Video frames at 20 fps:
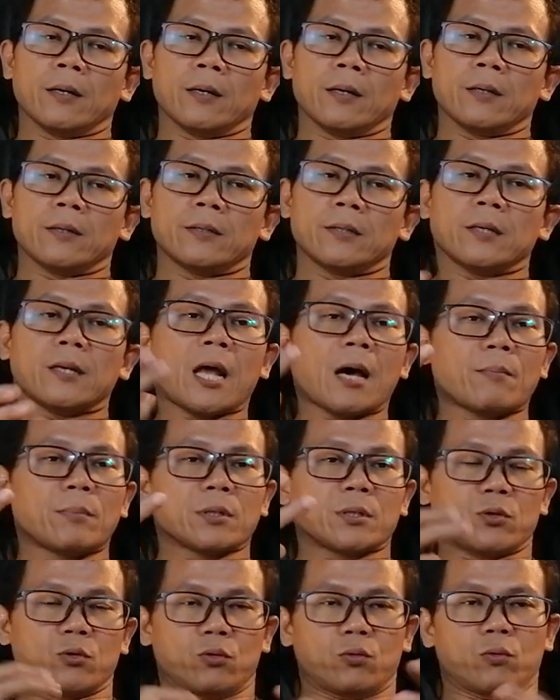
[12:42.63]
And the
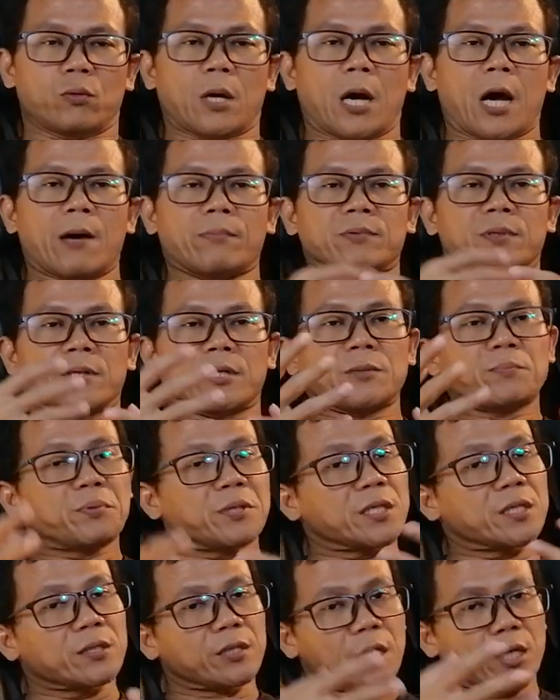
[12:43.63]
number two, after
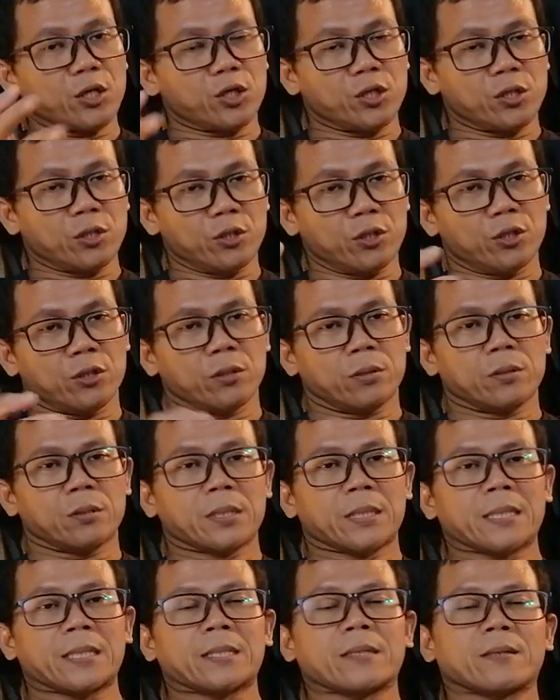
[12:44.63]
representations,
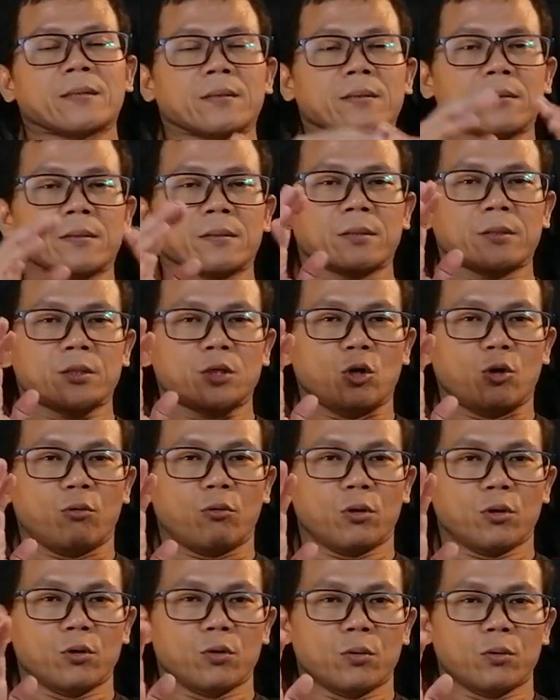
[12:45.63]

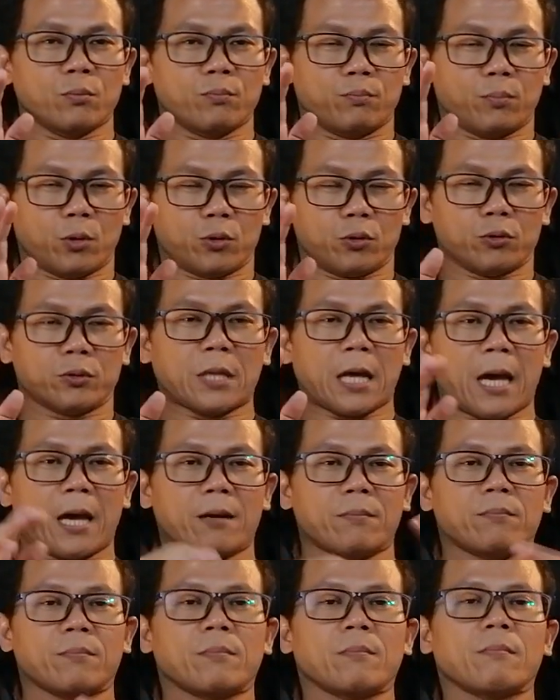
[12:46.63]
your
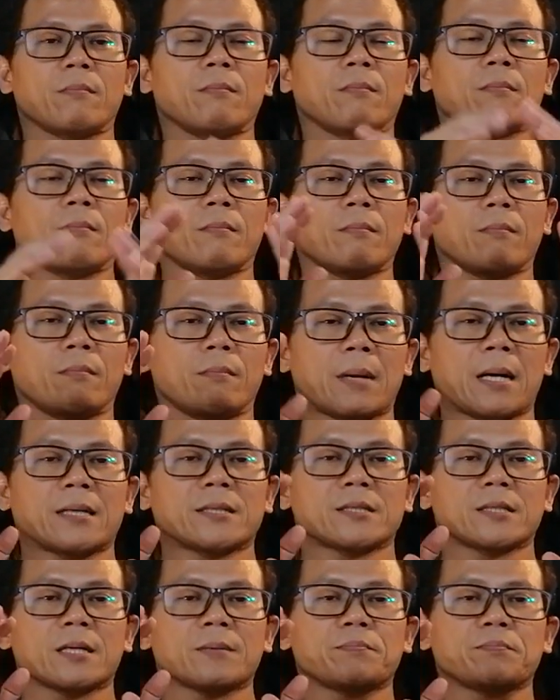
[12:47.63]
prototype
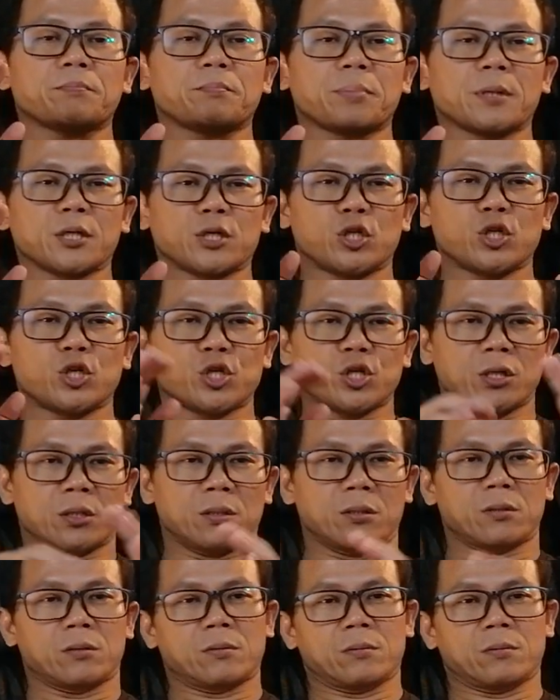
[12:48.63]
must precision.